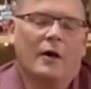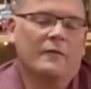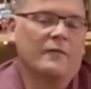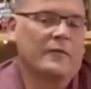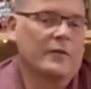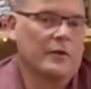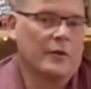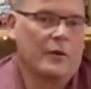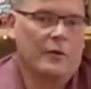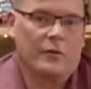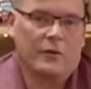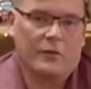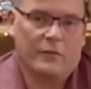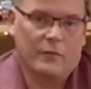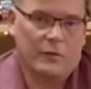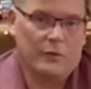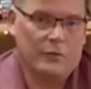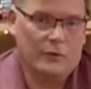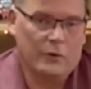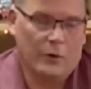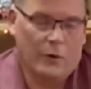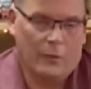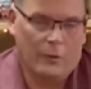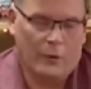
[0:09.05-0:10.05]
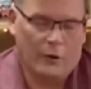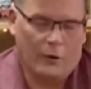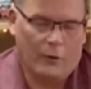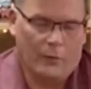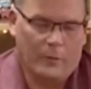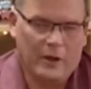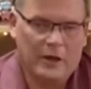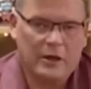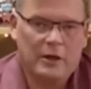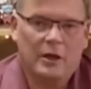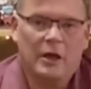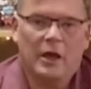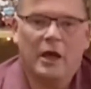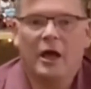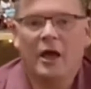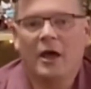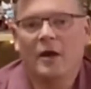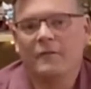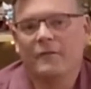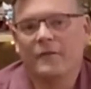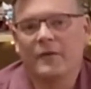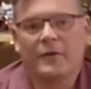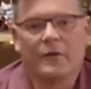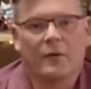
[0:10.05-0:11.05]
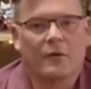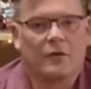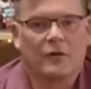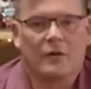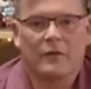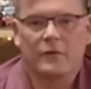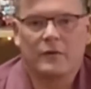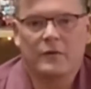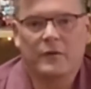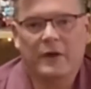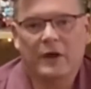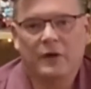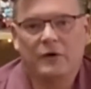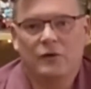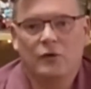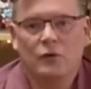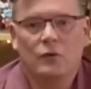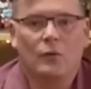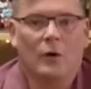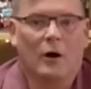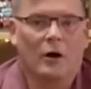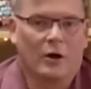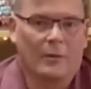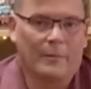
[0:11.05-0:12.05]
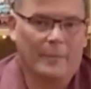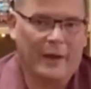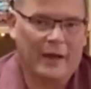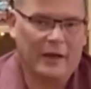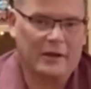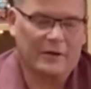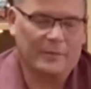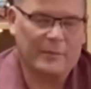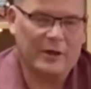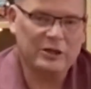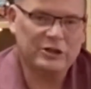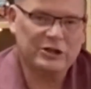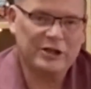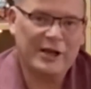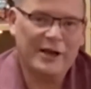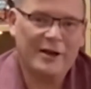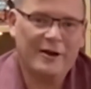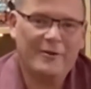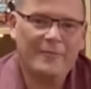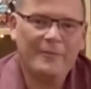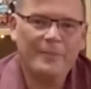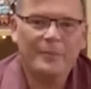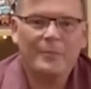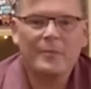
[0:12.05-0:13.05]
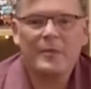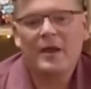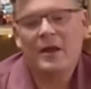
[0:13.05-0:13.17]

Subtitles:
For those of you who don't know me, and for those of you that do, welcome back to my channel.